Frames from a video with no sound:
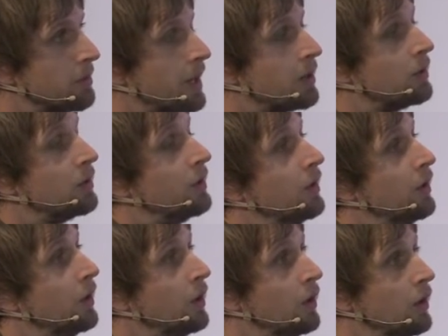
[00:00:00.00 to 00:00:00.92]
about
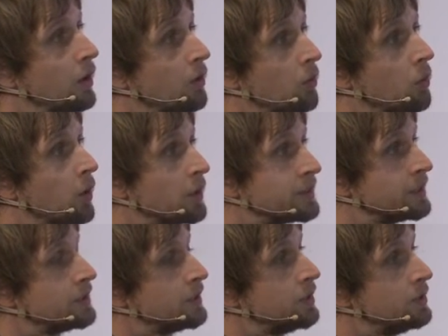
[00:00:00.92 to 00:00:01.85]

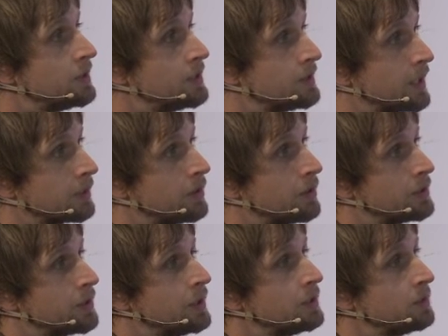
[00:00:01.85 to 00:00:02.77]
wanting to use these
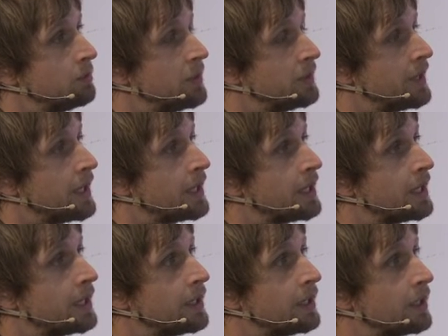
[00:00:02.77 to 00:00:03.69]
technologies, but
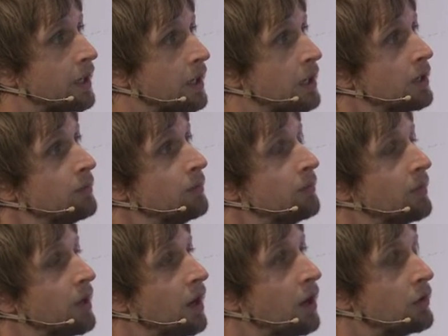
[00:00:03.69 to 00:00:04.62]
they
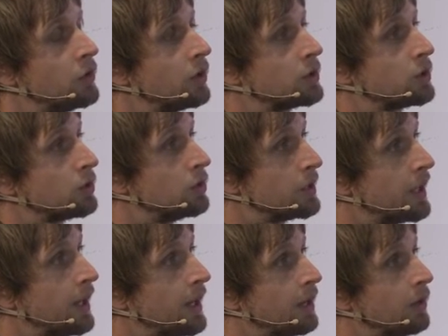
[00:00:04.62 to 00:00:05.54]
um, are not sure
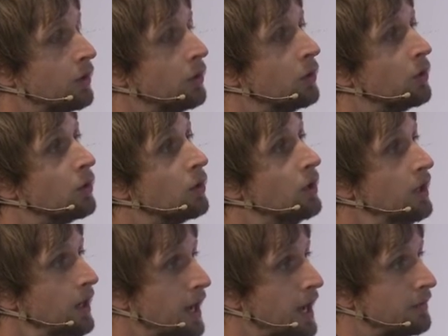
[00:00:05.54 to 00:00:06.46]
yet or
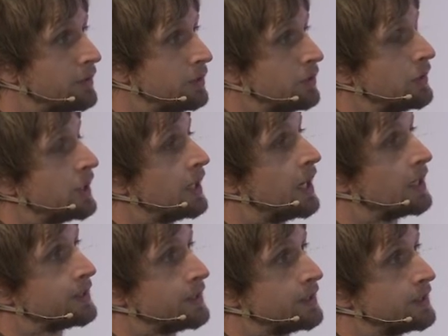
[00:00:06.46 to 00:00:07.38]
haven't done the
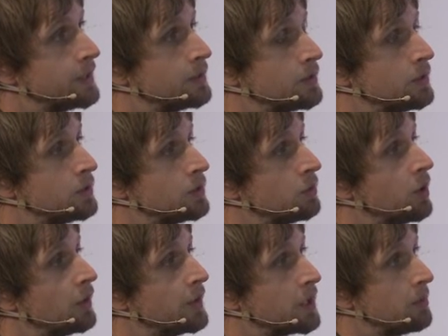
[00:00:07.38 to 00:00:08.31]
analysis as to
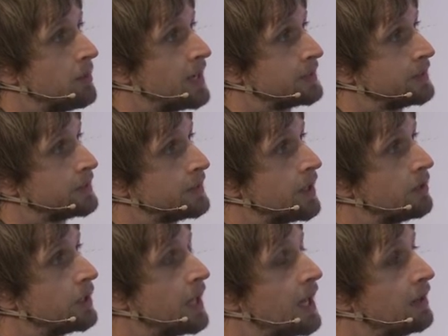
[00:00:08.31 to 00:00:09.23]
what the capacity they
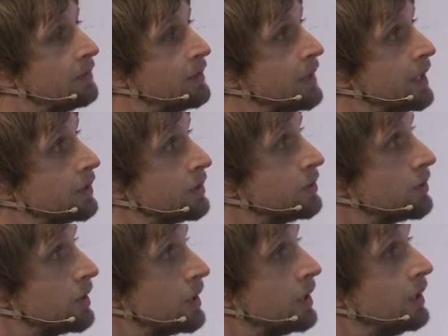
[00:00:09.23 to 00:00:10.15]
will have in their
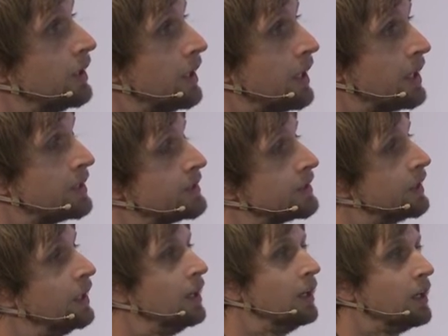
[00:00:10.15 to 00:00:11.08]
country is.
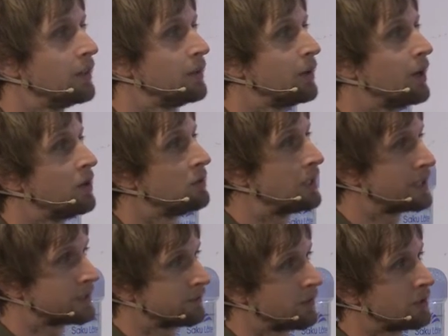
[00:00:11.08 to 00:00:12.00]
There were only,
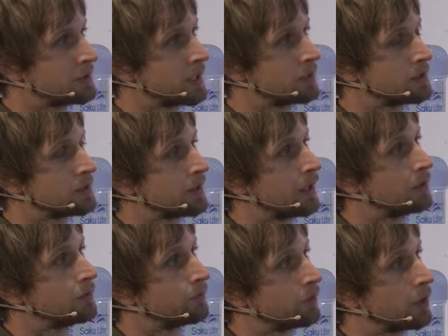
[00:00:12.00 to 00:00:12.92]
as far as I could
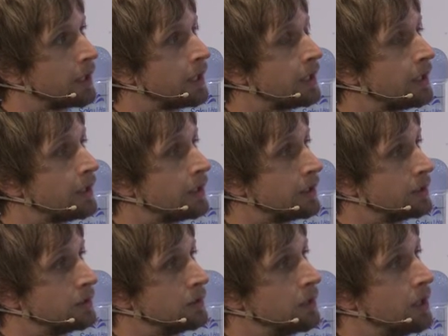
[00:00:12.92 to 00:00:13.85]
tell, three
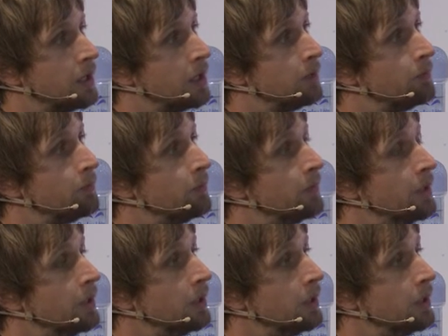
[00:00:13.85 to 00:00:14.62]
um,